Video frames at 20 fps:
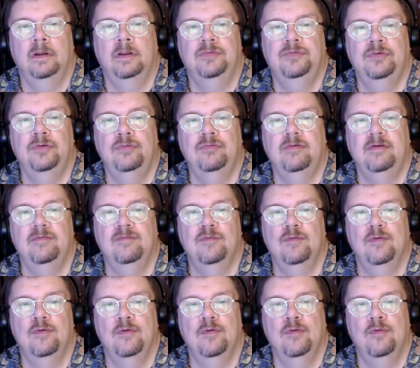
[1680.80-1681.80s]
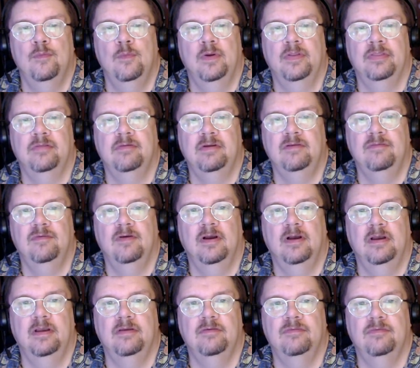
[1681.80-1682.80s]
2, 3, 4 or 1, 3,
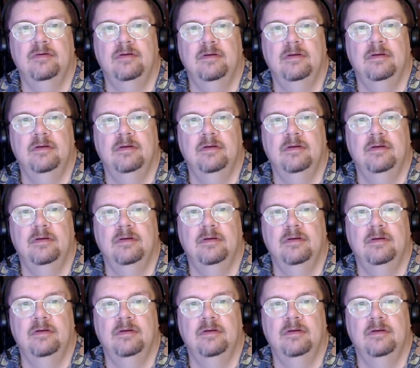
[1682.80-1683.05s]
5.